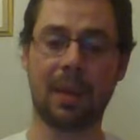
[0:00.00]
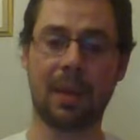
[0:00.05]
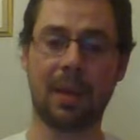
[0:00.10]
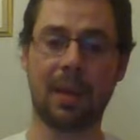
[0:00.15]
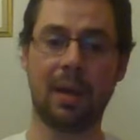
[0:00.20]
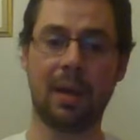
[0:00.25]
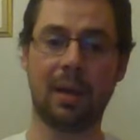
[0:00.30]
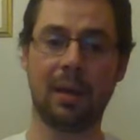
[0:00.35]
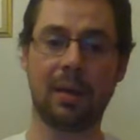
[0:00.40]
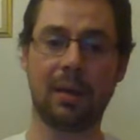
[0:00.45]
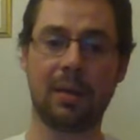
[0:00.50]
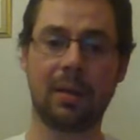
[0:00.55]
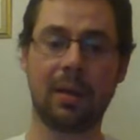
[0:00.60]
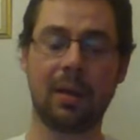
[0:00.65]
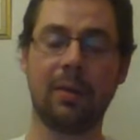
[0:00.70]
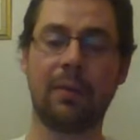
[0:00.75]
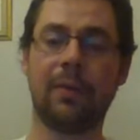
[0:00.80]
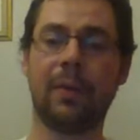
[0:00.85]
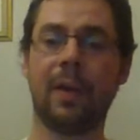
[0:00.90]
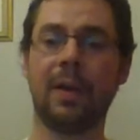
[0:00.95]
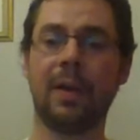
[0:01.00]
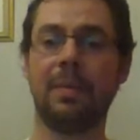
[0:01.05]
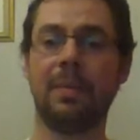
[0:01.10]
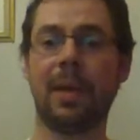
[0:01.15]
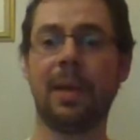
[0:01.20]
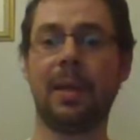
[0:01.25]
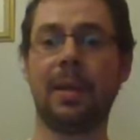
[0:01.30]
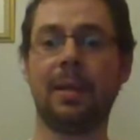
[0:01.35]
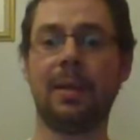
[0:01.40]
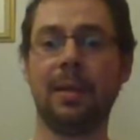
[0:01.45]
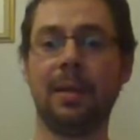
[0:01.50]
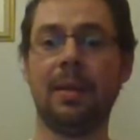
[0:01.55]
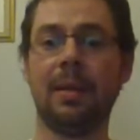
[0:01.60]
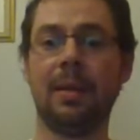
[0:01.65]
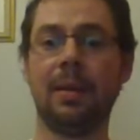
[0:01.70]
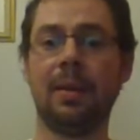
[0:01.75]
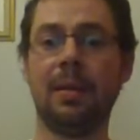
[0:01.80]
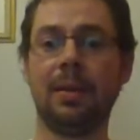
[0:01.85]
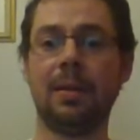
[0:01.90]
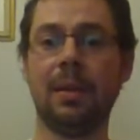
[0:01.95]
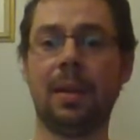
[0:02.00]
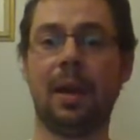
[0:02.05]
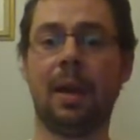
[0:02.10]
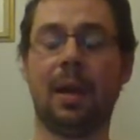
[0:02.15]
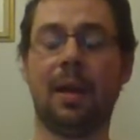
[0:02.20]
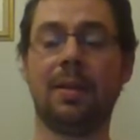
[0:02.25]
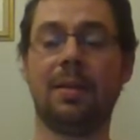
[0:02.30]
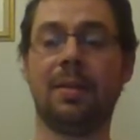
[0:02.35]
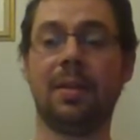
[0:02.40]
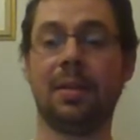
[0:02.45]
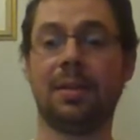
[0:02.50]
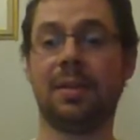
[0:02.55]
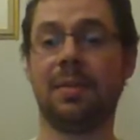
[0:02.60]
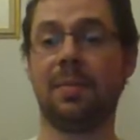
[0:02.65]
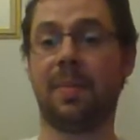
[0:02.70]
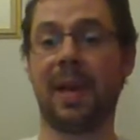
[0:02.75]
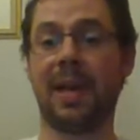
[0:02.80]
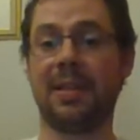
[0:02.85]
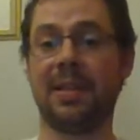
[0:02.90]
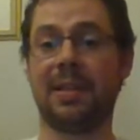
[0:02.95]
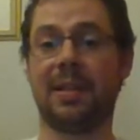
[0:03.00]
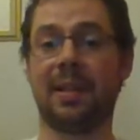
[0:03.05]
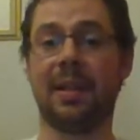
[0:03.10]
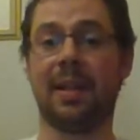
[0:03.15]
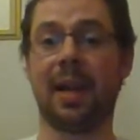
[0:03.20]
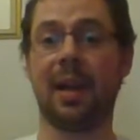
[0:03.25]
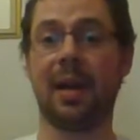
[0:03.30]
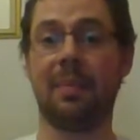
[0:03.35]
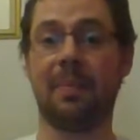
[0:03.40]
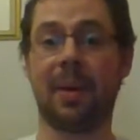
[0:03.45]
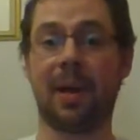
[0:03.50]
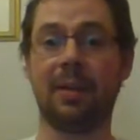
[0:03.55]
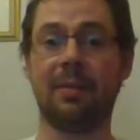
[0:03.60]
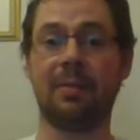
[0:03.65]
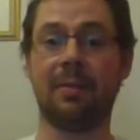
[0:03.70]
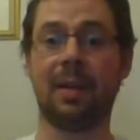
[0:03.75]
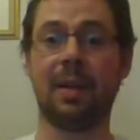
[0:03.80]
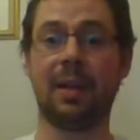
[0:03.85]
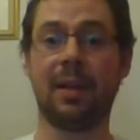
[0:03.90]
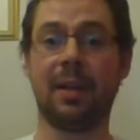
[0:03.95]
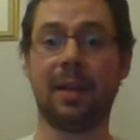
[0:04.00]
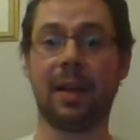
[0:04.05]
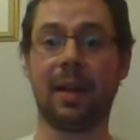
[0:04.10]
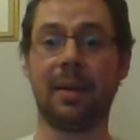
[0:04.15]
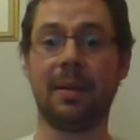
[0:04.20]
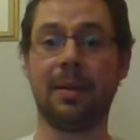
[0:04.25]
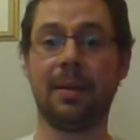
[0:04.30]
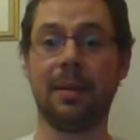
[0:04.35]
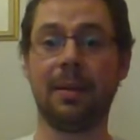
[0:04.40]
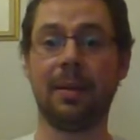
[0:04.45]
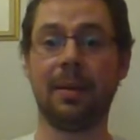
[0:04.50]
GoFundMe just to basically get a bike running again.